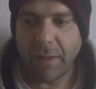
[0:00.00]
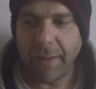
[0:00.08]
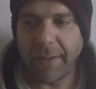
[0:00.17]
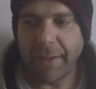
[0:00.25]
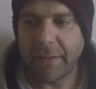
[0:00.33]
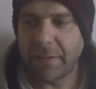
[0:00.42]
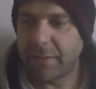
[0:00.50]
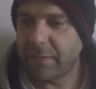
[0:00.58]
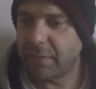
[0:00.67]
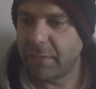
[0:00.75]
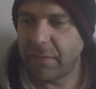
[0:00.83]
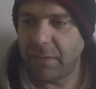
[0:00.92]
And,
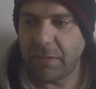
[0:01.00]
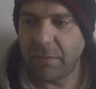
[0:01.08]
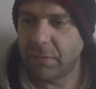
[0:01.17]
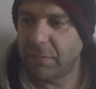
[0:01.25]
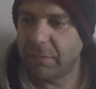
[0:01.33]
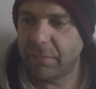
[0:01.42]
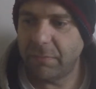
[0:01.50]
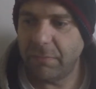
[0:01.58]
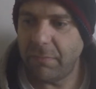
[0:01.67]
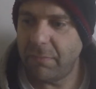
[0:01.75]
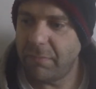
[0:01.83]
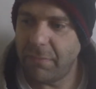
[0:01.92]
you know,
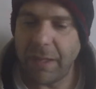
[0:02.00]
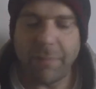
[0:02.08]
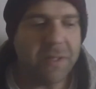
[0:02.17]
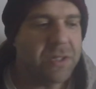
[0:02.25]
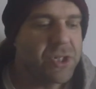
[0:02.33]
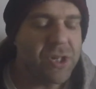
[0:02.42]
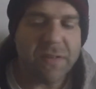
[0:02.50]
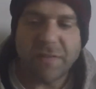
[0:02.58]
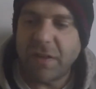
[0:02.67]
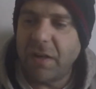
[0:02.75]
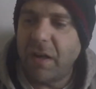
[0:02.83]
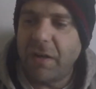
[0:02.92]
maybe
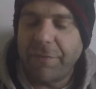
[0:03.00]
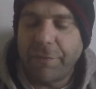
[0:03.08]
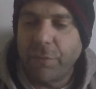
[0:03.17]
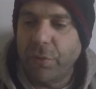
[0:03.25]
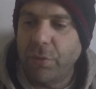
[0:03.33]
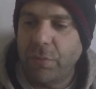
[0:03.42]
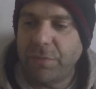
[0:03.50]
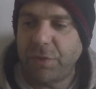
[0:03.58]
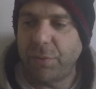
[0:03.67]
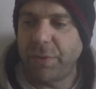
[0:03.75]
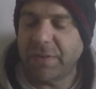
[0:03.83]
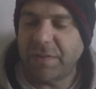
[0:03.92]
just enough room
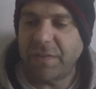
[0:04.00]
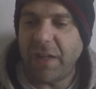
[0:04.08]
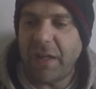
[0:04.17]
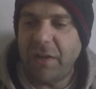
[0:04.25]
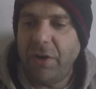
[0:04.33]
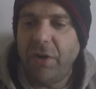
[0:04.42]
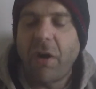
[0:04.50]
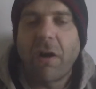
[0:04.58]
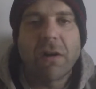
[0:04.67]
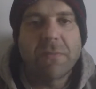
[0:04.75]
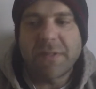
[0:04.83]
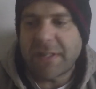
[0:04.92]
to extend your
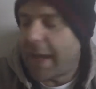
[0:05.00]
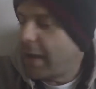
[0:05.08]
arms